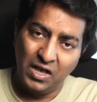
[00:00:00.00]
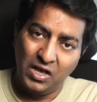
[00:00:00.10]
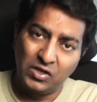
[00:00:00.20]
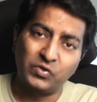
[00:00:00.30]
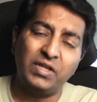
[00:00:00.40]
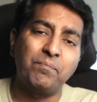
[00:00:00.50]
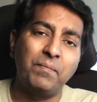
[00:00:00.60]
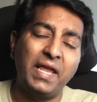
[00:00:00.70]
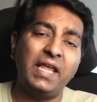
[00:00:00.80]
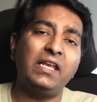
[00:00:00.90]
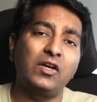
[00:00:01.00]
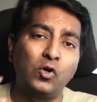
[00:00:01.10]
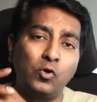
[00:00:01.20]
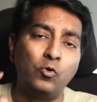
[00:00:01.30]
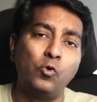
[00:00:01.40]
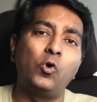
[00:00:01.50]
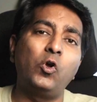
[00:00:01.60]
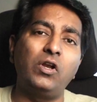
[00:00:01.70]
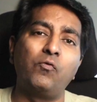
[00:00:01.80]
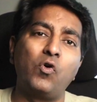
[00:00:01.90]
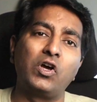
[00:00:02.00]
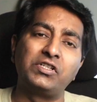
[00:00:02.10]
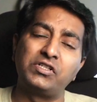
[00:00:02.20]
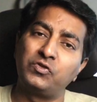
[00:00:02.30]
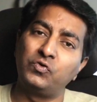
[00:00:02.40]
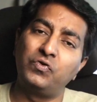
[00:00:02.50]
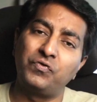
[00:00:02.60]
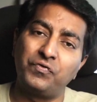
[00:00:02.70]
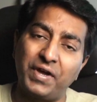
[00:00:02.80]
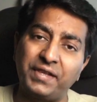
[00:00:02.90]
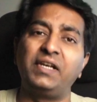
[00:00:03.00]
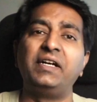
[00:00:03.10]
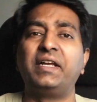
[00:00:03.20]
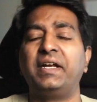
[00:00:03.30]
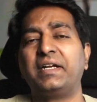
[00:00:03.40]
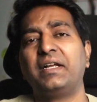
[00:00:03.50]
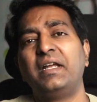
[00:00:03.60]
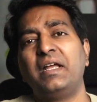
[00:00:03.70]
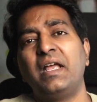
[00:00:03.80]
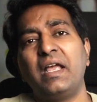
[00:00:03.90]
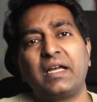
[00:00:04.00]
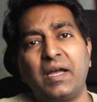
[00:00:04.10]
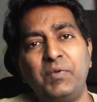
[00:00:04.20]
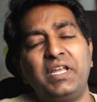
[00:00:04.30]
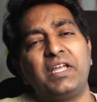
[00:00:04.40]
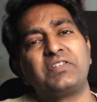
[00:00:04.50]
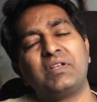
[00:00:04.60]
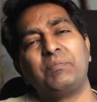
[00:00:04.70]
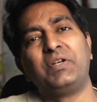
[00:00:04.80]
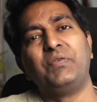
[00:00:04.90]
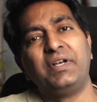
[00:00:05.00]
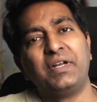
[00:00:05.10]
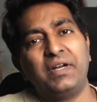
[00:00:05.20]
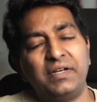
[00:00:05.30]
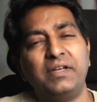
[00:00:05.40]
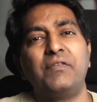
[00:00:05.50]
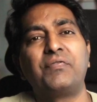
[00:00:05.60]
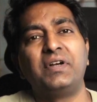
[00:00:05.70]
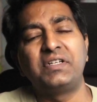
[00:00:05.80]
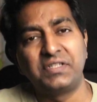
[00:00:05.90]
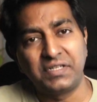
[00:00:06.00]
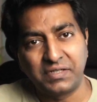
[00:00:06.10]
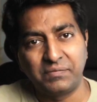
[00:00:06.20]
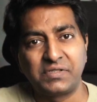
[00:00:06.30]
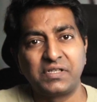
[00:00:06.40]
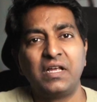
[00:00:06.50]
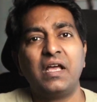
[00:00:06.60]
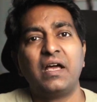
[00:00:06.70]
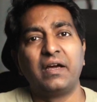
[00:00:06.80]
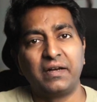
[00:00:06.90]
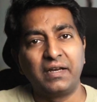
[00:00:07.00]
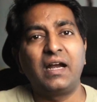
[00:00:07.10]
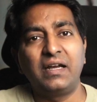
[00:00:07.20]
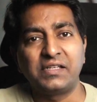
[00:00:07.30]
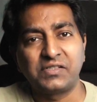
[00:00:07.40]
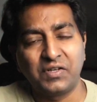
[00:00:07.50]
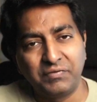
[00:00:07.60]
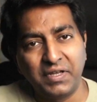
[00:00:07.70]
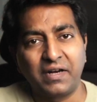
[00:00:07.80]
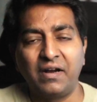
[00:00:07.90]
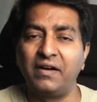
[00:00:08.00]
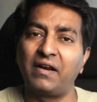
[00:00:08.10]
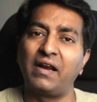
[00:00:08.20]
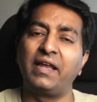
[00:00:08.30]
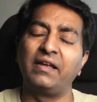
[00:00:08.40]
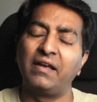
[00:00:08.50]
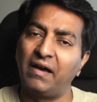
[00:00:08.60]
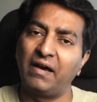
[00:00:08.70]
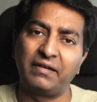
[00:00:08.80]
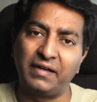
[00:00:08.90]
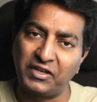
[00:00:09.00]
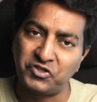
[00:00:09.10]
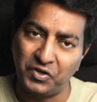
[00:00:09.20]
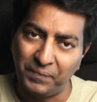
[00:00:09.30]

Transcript: So the main goal was to facilitate communication between different systems regardless of their underlying architecture.